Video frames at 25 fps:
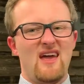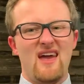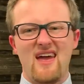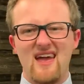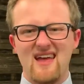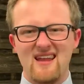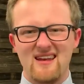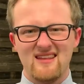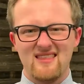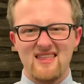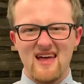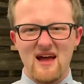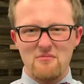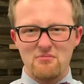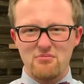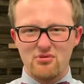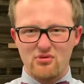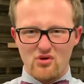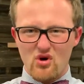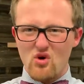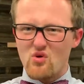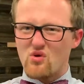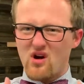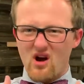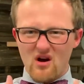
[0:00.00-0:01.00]
And that
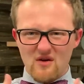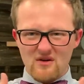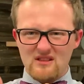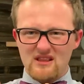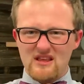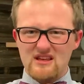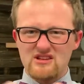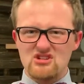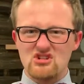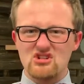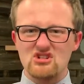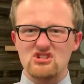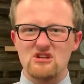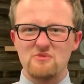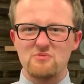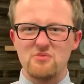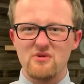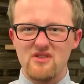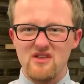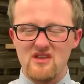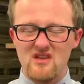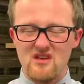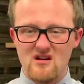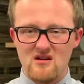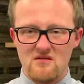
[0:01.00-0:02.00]
broke our relationship
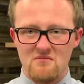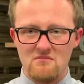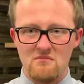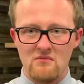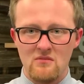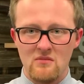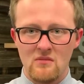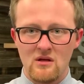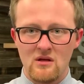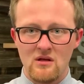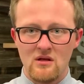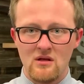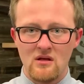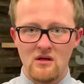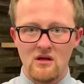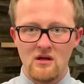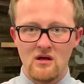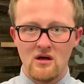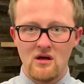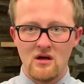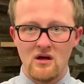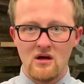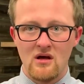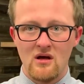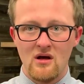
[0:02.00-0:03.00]
with him.
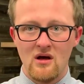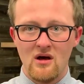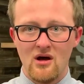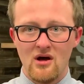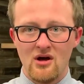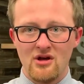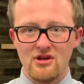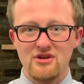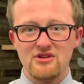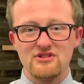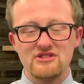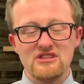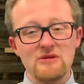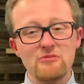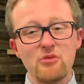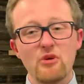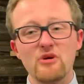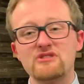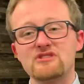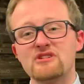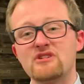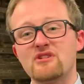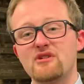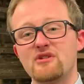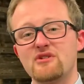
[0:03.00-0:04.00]
You see,
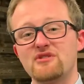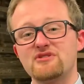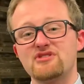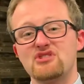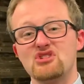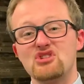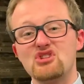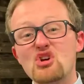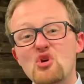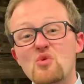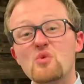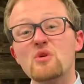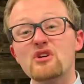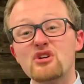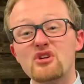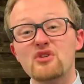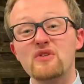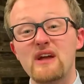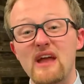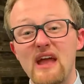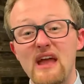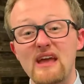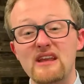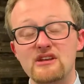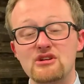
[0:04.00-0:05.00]
boys and girls, you were
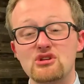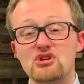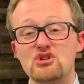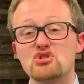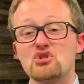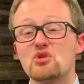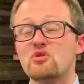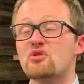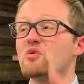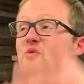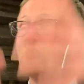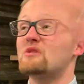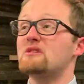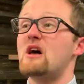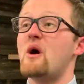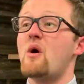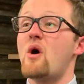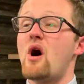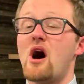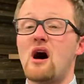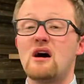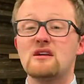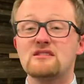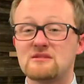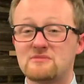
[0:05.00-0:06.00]
created to show the world how
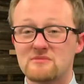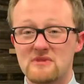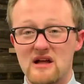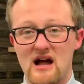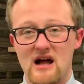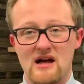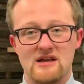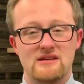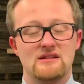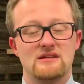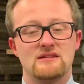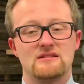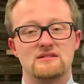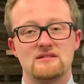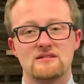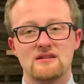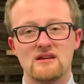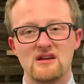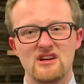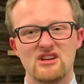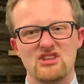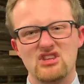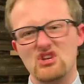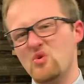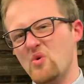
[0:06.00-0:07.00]
awesome God is.
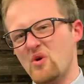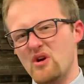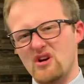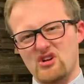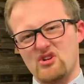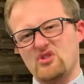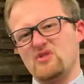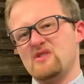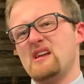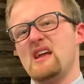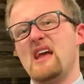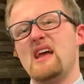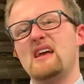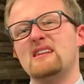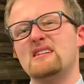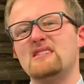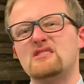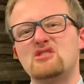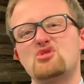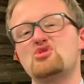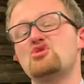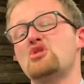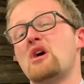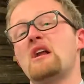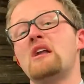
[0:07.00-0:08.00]
You weren't created
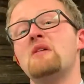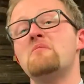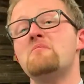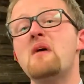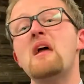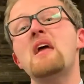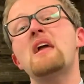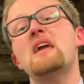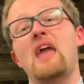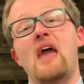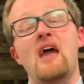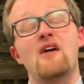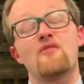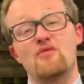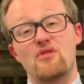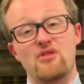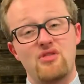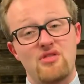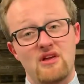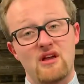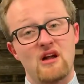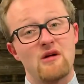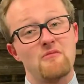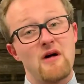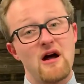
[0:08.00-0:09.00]
to try to make
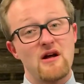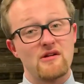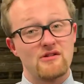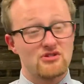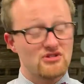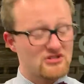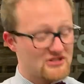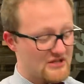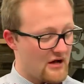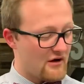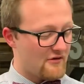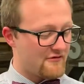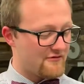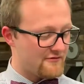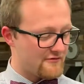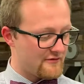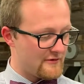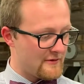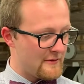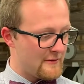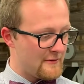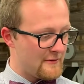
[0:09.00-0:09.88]
everything about yourself.